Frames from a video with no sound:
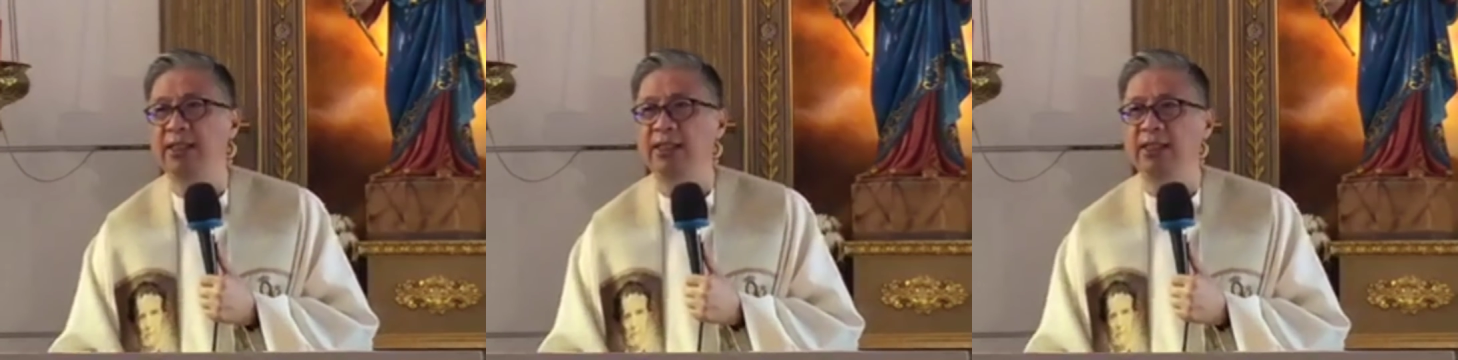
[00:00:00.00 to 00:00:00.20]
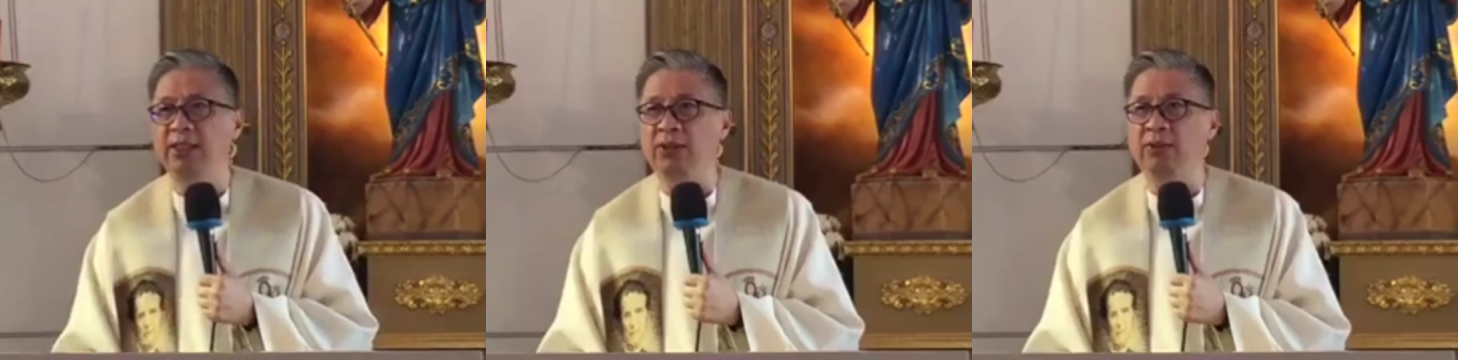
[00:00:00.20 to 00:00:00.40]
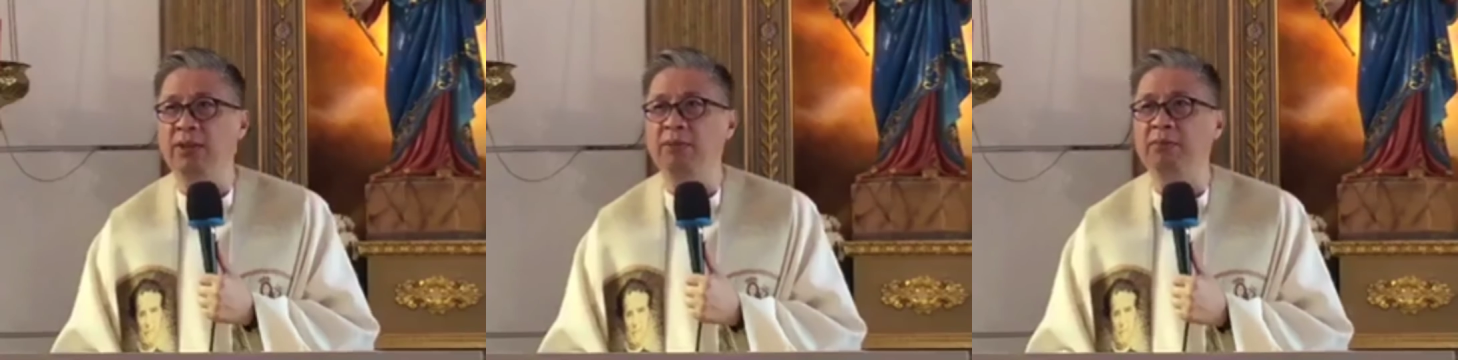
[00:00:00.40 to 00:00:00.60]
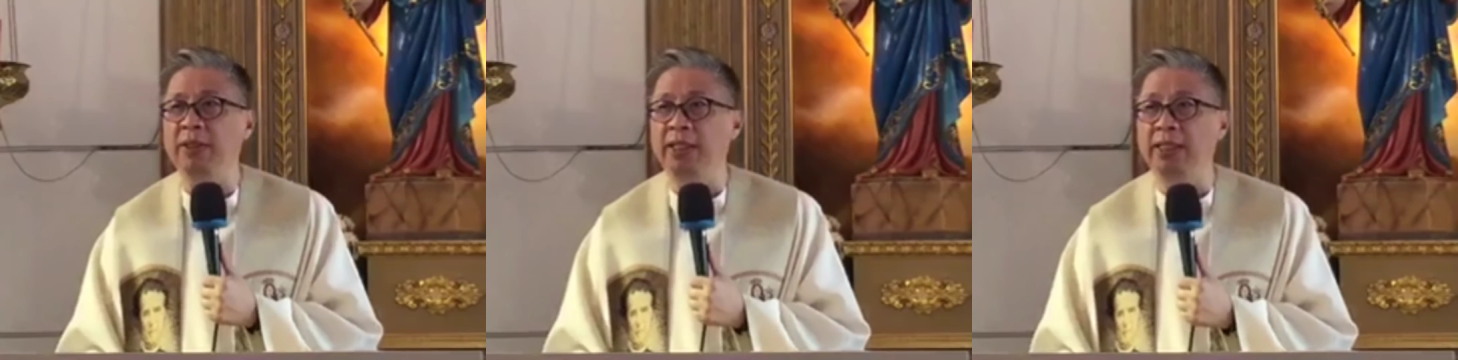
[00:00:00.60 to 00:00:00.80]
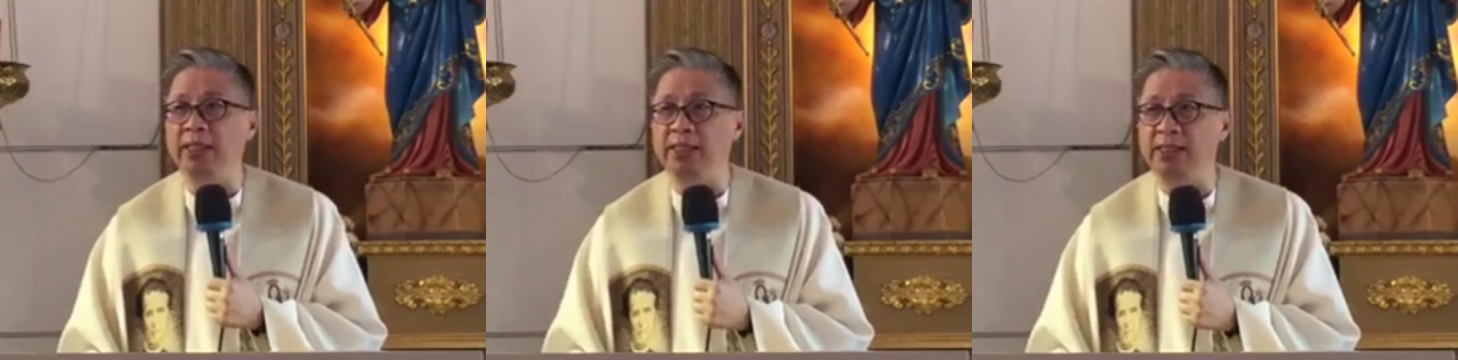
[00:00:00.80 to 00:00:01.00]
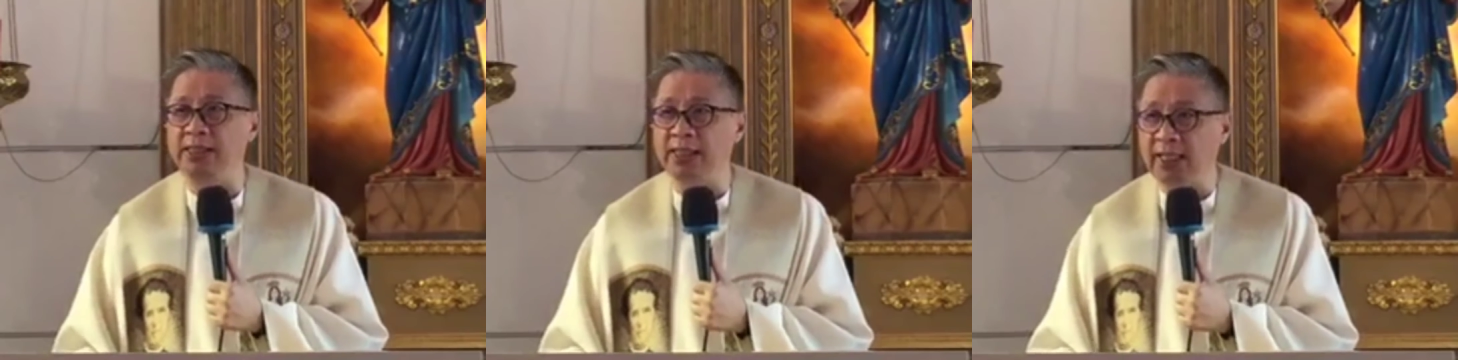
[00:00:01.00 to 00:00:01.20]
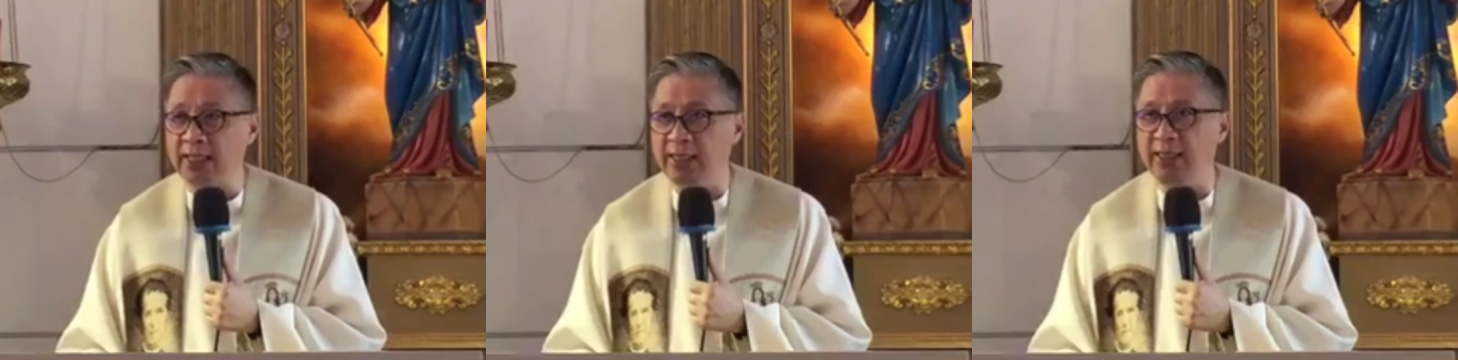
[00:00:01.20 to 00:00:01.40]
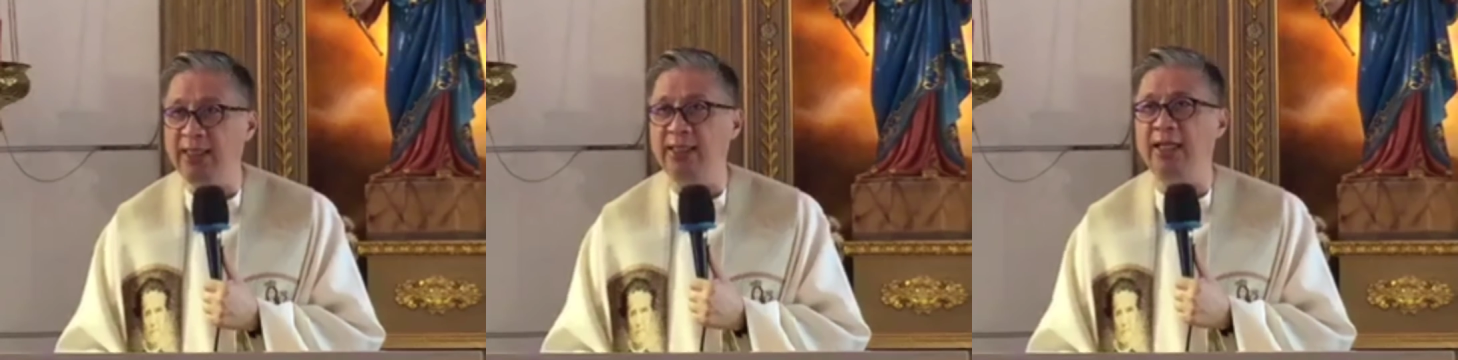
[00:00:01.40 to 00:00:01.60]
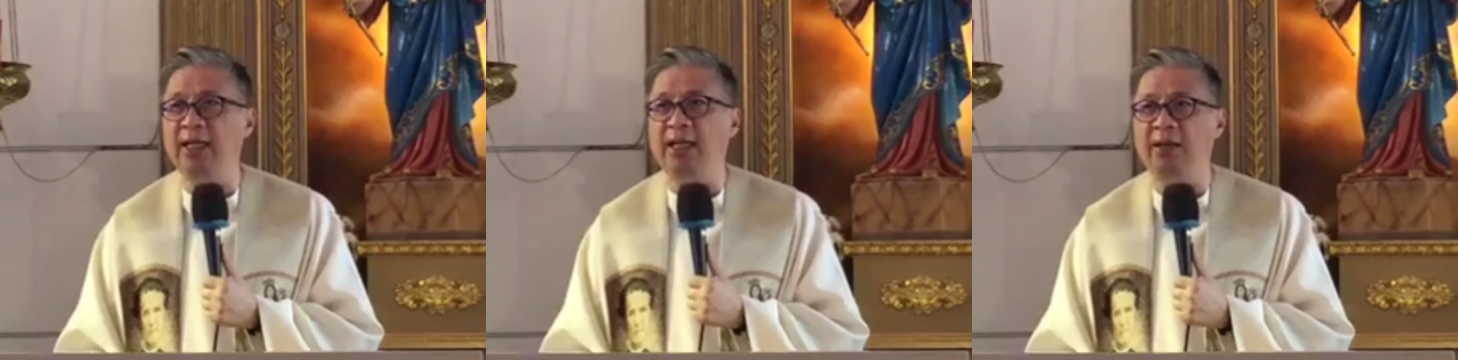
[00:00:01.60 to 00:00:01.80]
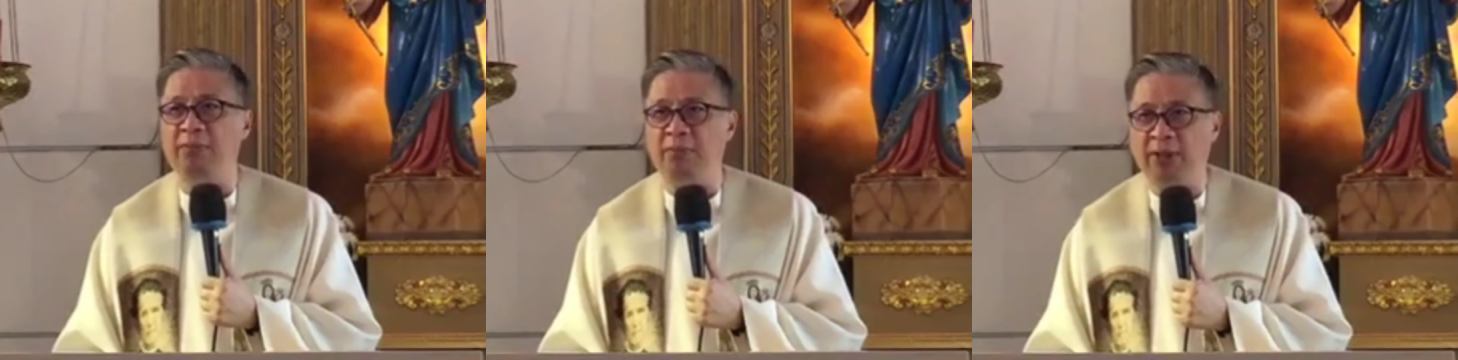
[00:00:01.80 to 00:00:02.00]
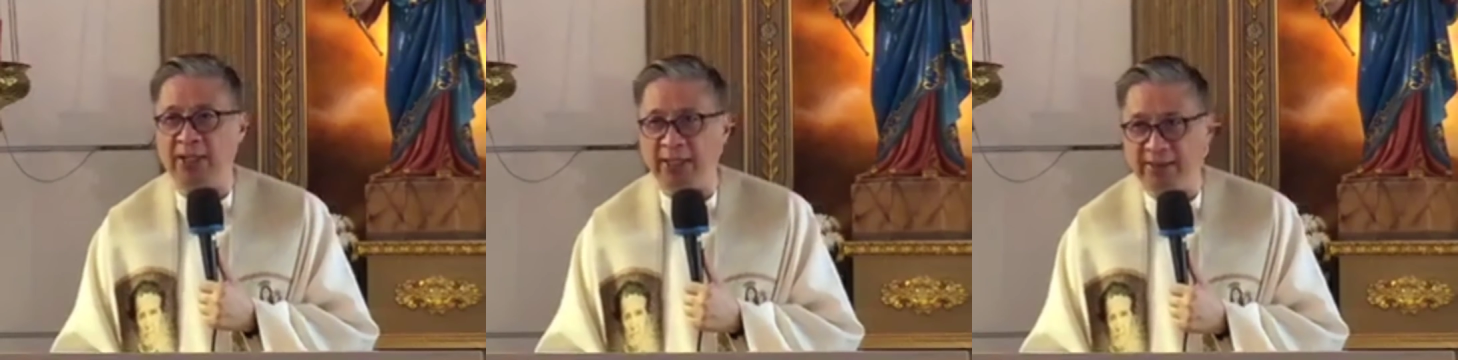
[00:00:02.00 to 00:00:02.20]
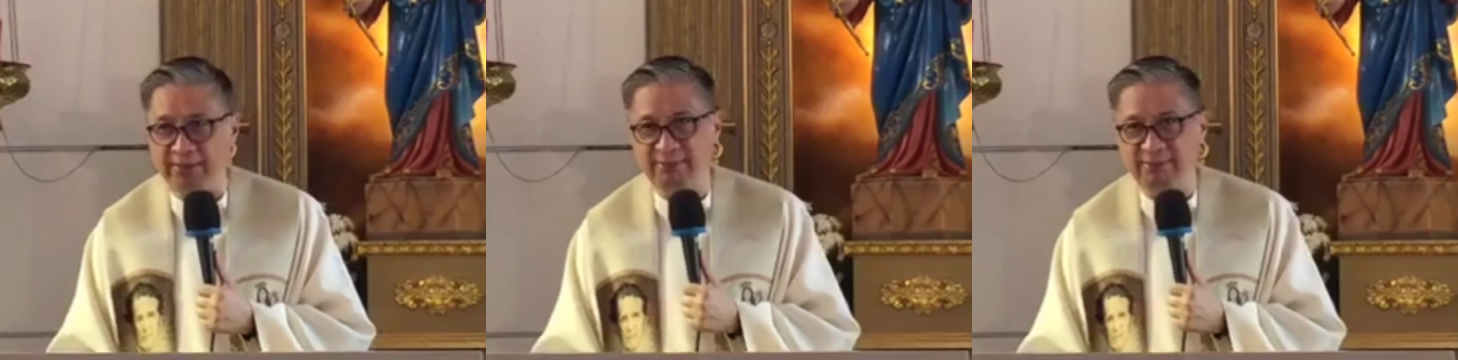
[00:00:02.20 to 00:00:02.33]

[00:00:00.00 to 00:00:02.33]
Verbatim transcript: You are being set apart.